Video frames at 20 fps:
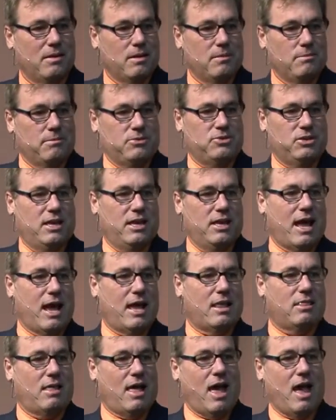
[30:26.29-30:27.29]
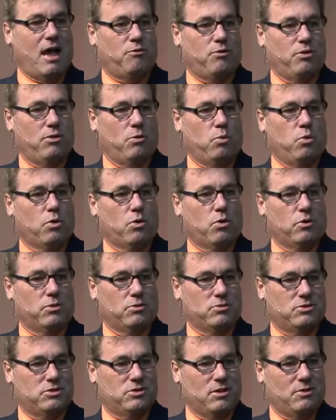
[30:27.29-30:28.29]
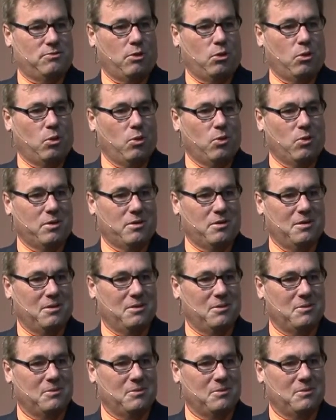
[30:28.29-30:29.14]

But you get out in life in the words of the Lord.